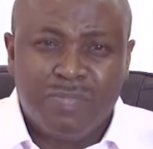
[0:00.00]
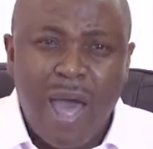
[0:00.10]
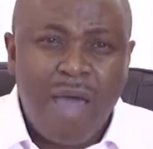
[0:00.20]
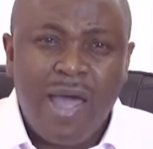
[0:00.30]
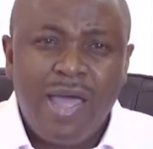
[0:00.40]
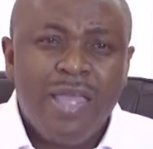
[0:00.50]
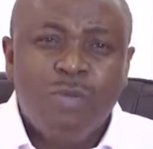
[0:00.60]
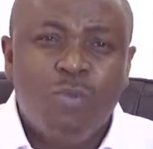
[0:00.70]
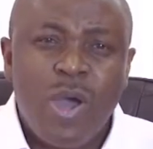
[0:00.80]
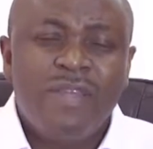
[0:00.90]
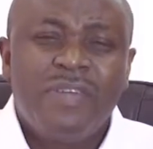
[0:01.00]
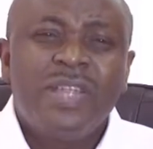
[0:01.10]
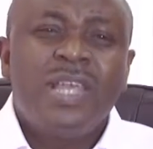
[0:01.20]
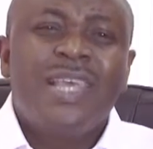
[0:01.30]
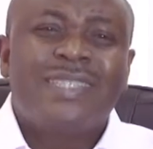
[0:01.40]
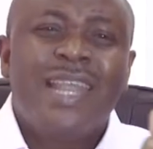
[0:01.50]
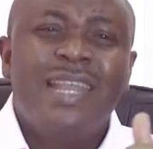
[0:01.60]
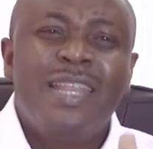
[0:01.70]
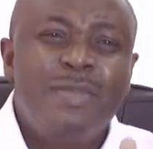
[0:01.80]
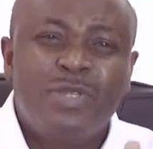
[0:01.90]
power, whatever. It's a
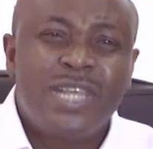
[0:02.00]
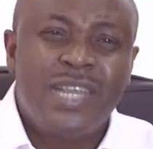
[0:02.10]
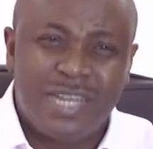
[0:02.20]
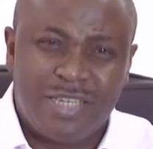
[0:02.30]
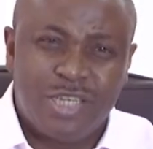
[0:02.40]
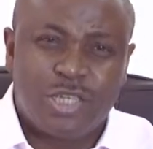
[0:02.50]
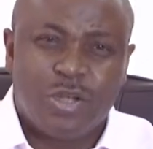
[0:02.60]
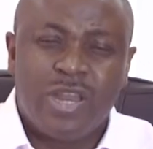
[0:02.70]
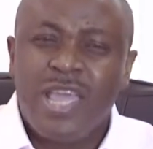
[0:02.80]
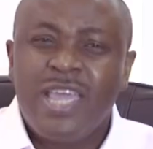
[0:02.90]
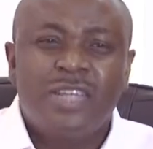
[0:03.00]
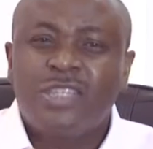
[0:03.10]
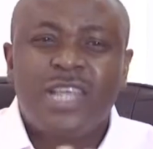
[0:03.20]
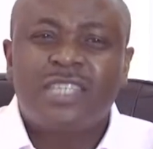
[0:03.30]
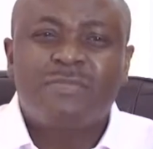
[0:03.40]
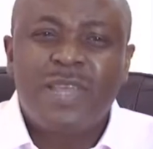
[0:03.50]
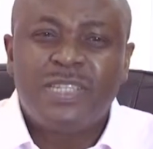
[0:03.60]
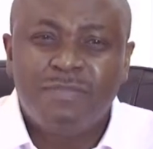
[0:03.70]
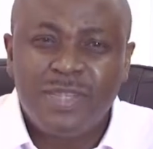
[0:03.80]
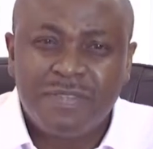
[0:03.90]
limited edition. It just has
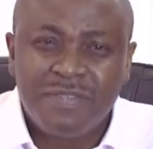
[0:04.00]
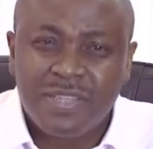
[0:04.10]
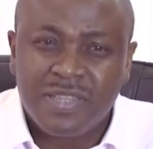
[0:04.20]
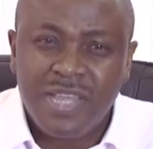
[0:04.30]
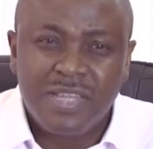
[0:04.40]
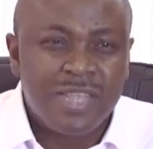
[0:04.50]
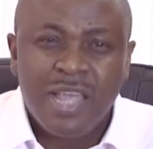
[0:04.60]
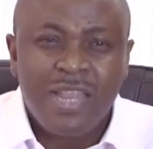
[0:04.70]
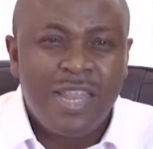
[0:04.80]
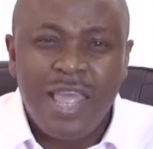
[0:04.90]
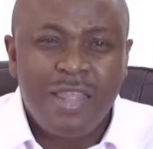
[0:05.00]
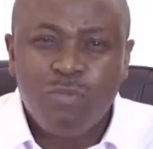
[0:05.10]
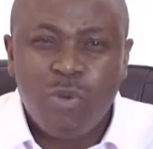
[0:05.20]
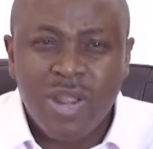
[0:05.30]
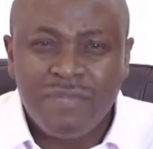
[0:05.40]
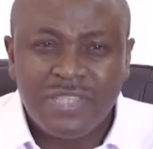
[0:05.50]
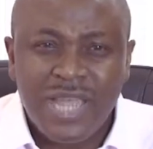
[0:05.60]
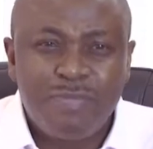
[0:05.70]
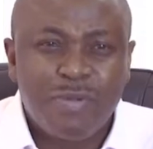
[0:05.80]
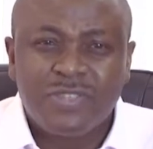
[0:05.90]
specific things. Whatever
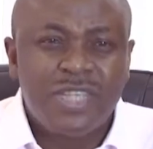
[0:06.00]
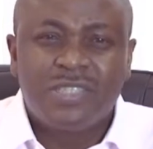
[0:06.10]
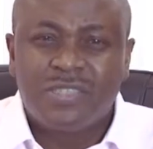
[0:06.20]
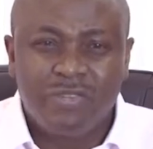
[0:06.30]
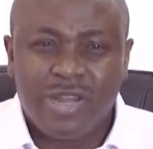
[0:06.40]
type of seats, the